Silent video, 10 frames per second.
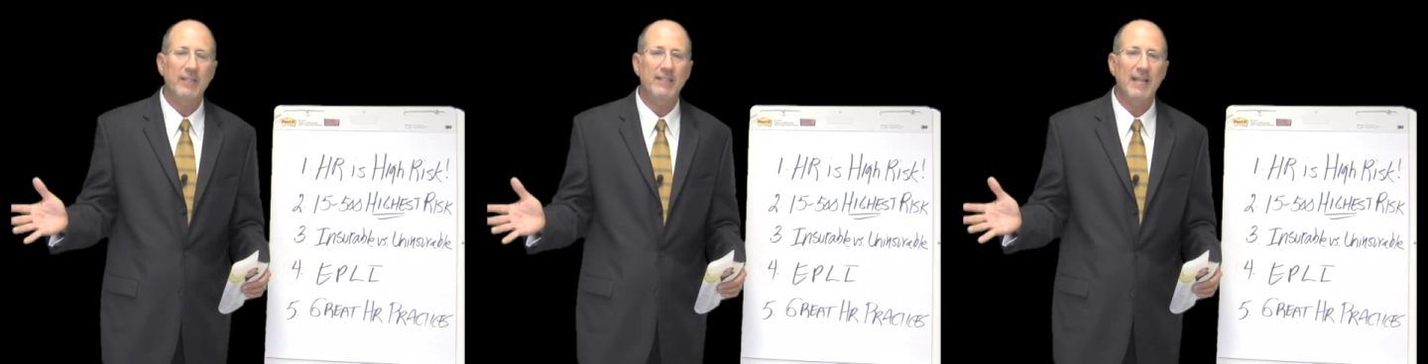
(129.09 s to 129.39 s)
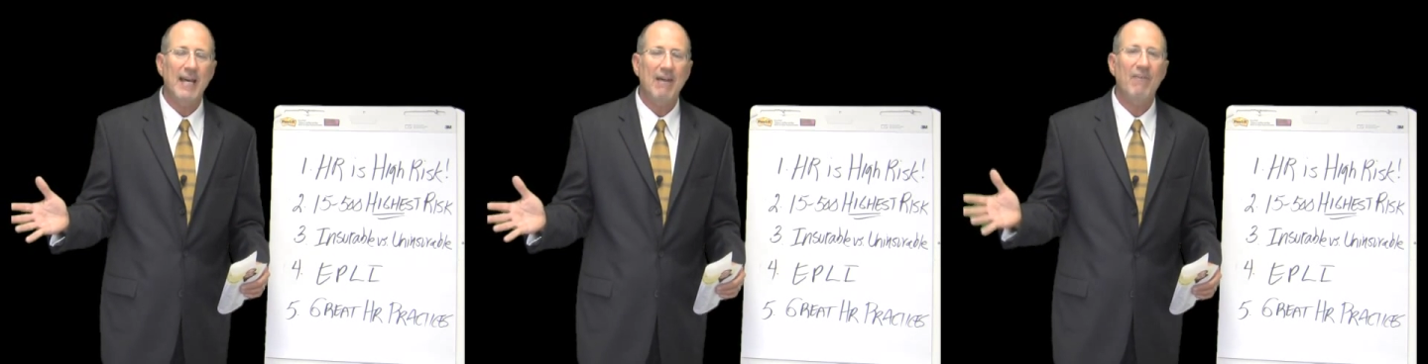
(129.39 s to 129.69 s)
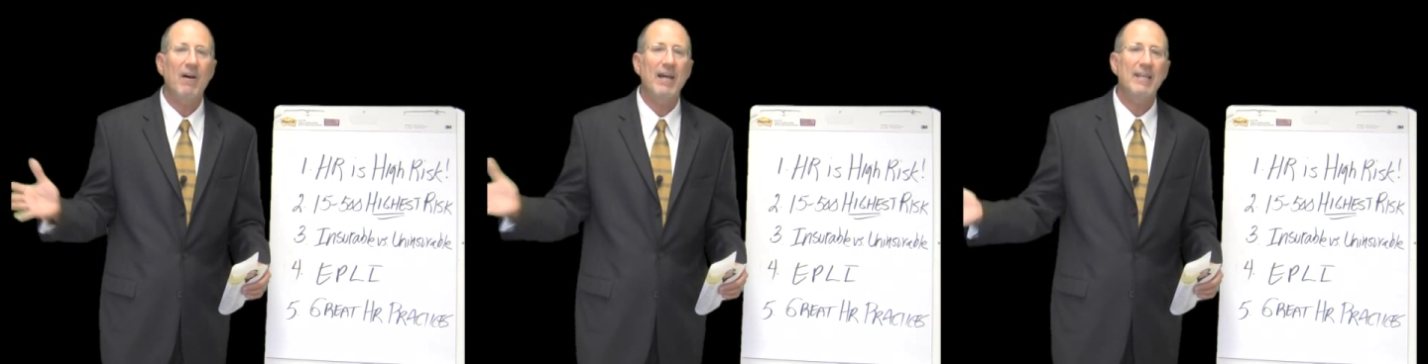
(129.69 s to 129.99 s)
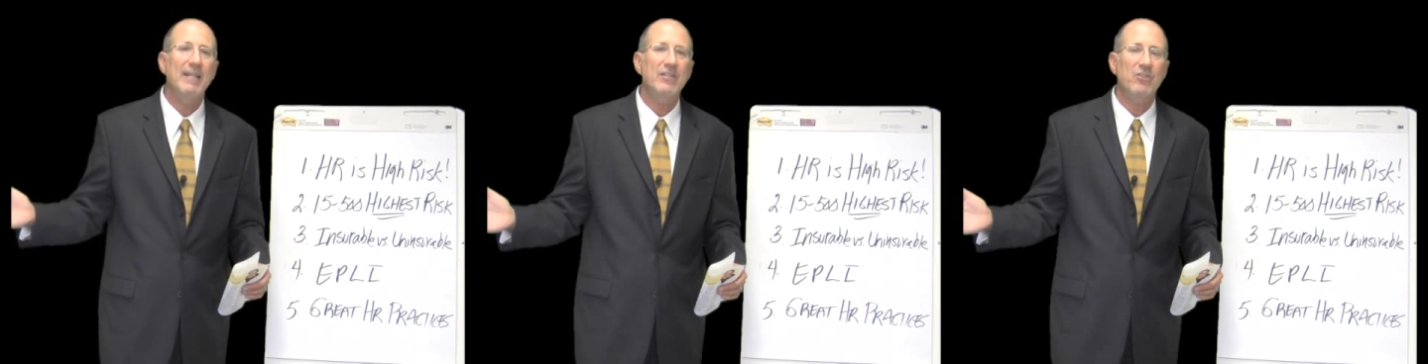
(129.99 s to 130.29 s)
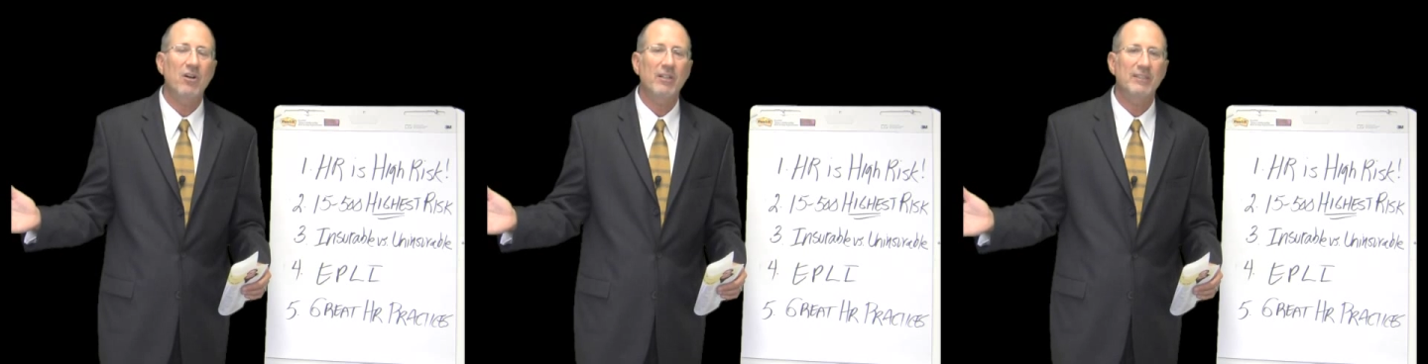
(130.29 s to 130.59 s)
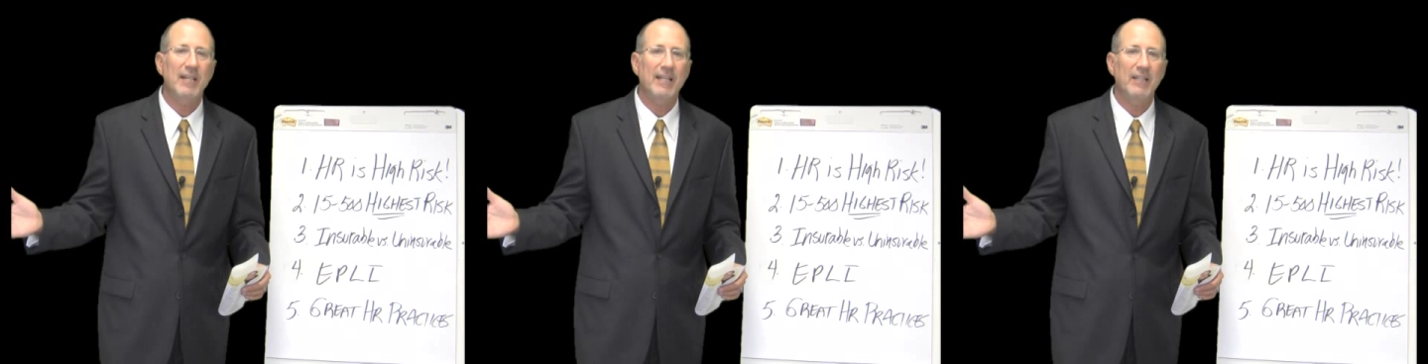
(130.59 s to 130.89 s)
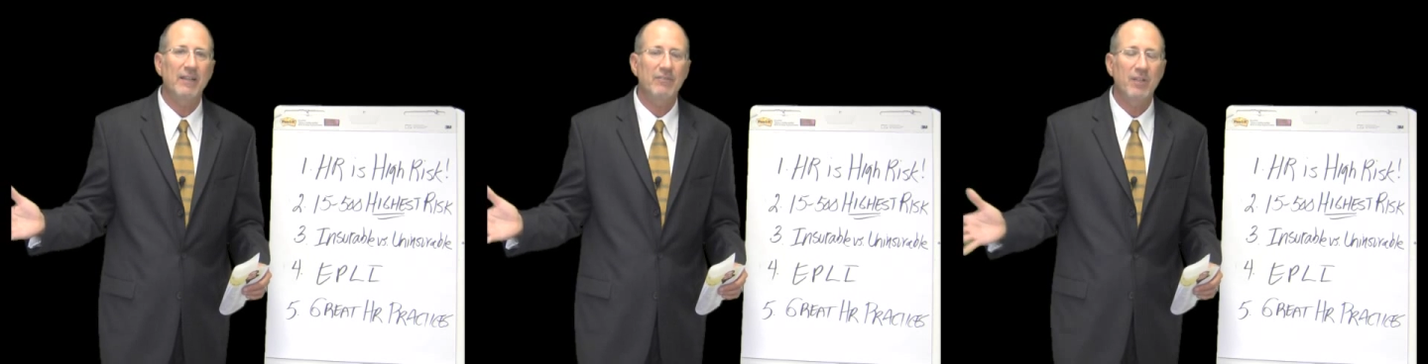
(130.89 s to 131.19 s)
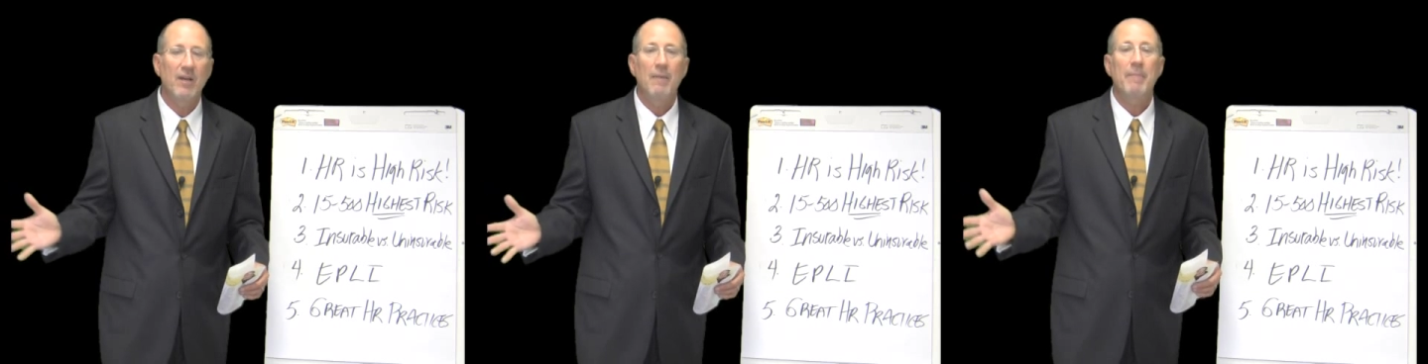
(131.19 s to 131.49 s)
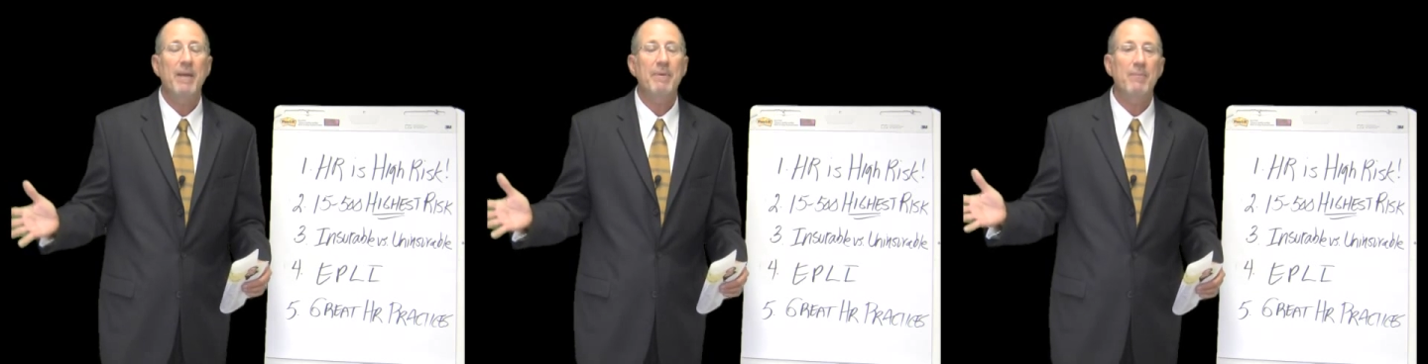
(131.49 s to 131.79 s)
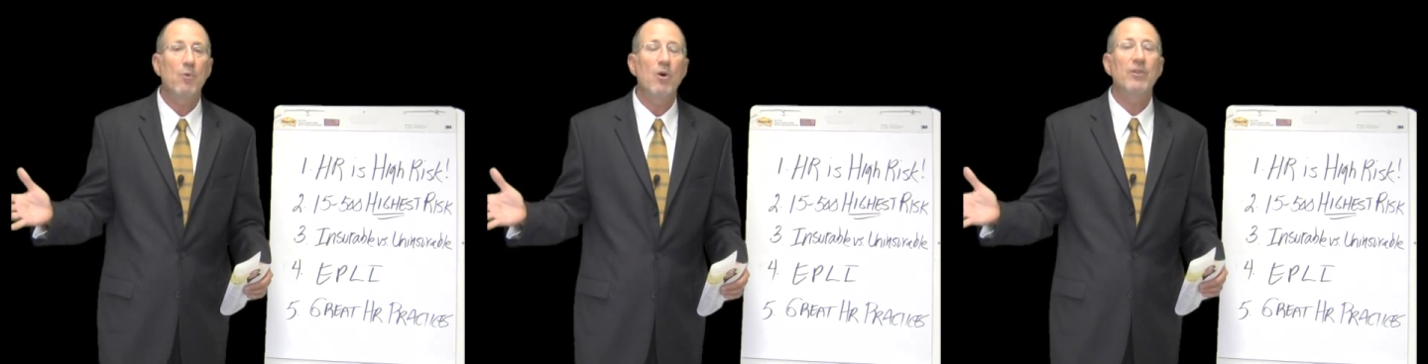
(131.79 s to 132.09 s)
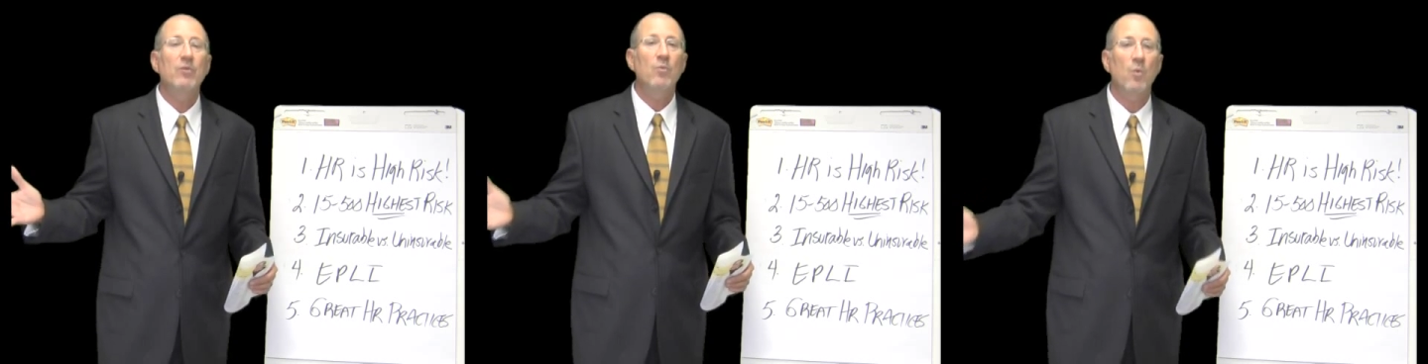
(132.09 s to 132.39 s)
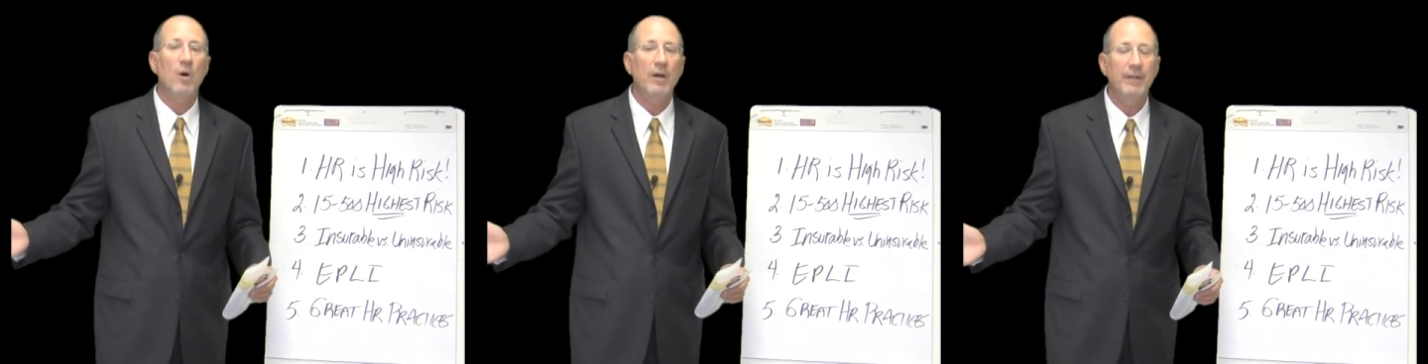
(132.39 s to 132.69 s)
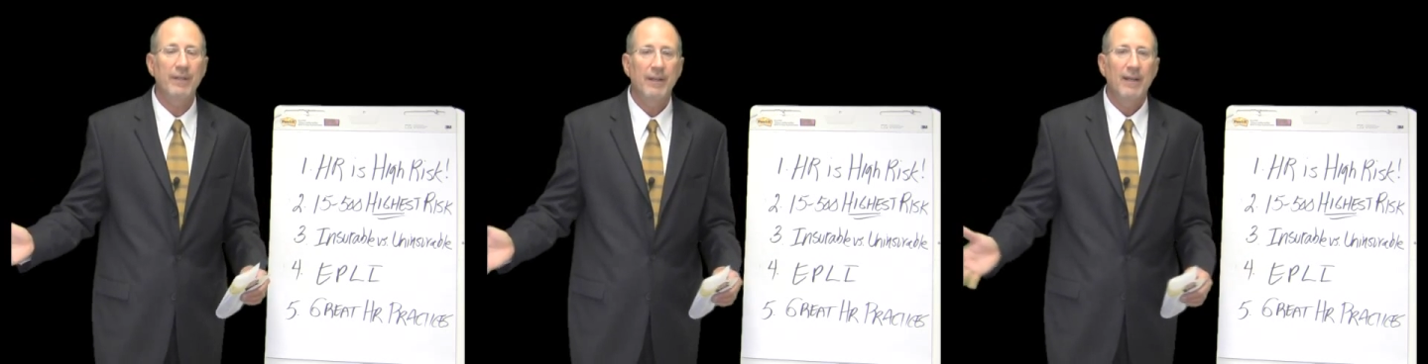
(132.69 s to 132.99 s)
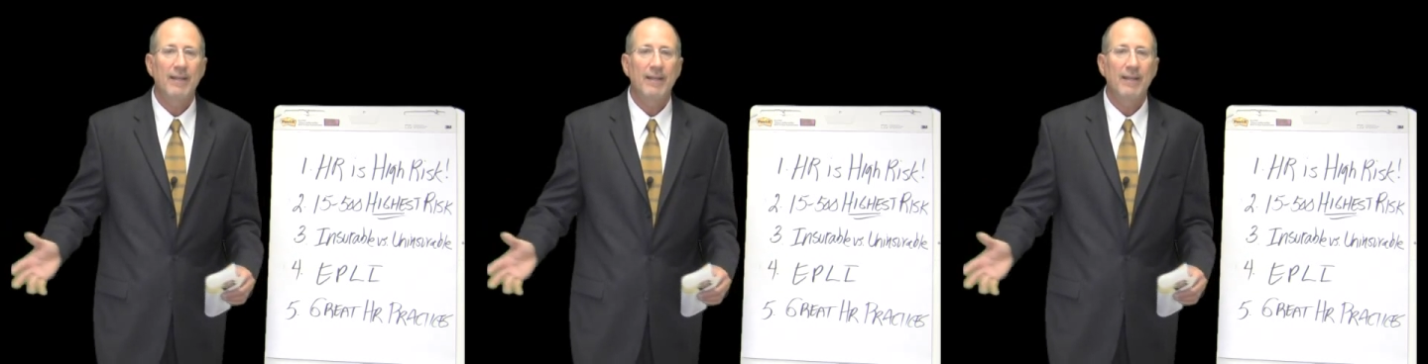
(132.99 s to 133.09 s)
tend to have high-end HR executives, maybe more than one.